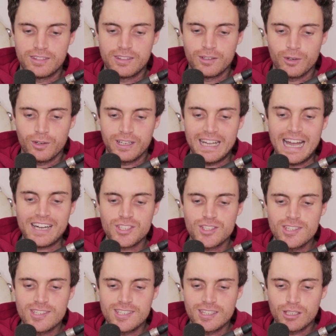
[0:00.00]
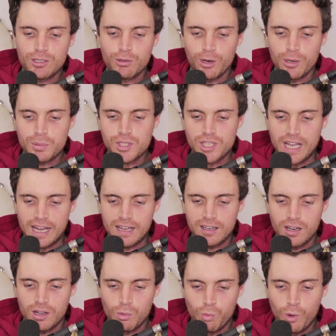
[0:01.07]
reactions in the group
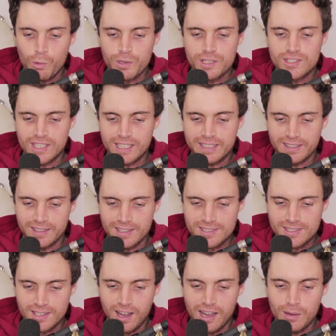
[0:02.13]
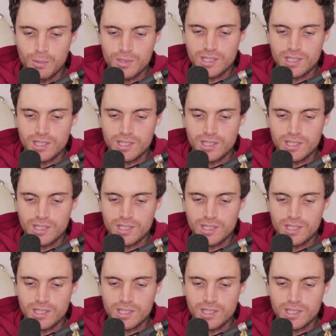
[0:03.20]
chat were ridiculous. It